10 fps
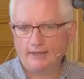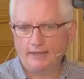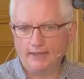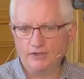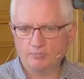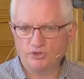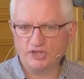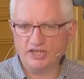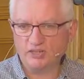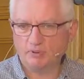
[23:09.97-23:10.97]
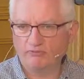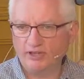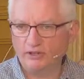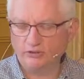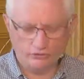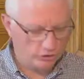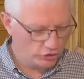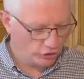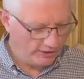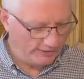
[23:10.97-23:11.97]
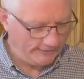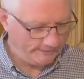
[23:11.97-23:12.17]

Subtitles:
and tried to prevent their journey.